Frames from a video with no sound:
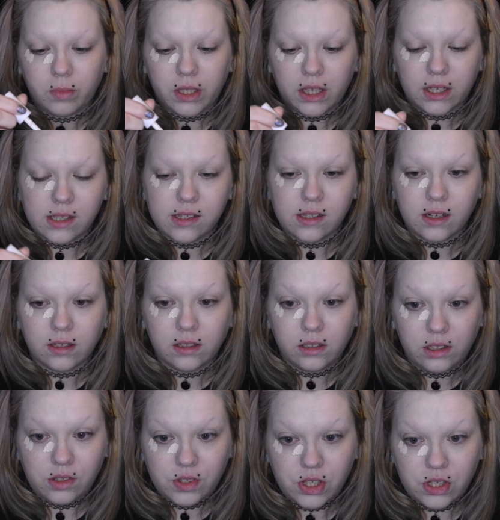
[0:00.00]
Are we gonna
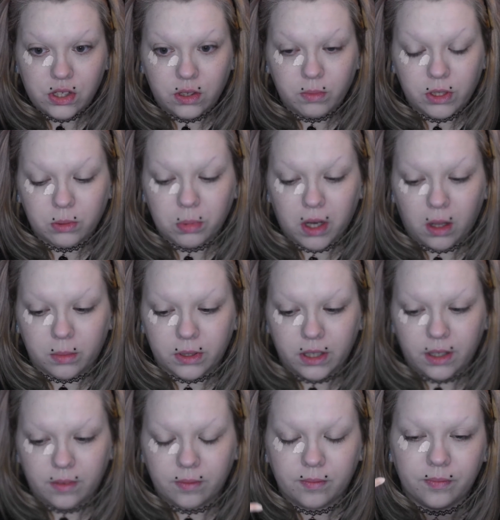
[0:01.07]
be accidentally using too
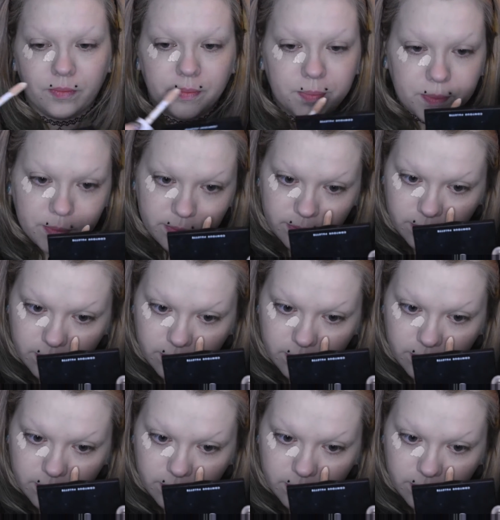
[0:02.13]
much? Probably.